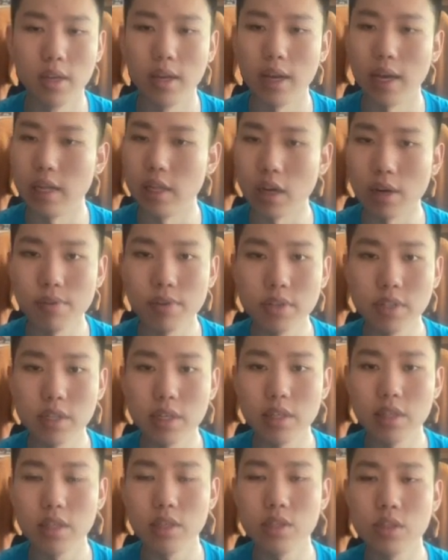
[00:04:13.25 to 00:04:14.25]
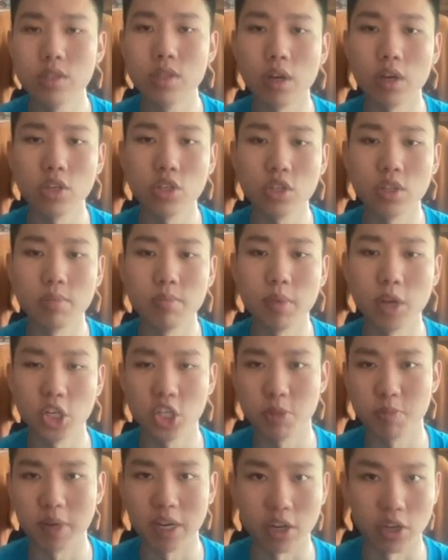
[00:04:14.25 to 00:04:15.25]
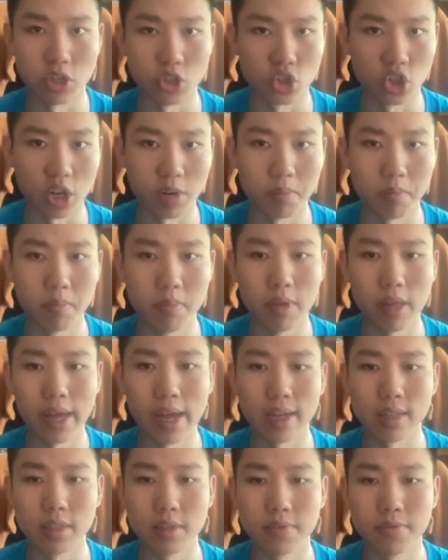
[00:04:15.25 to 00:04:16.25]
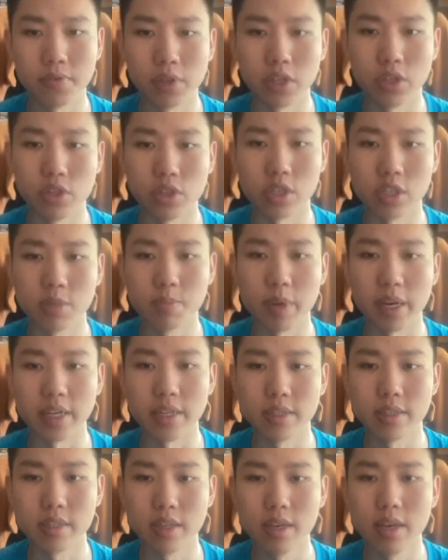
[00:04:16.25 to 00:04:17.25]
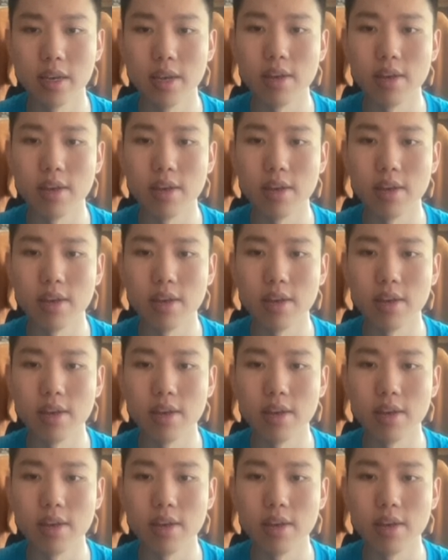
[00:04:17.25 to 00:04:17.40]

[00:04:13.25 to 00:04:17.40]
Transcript: And obviously this does a much better job at filling the space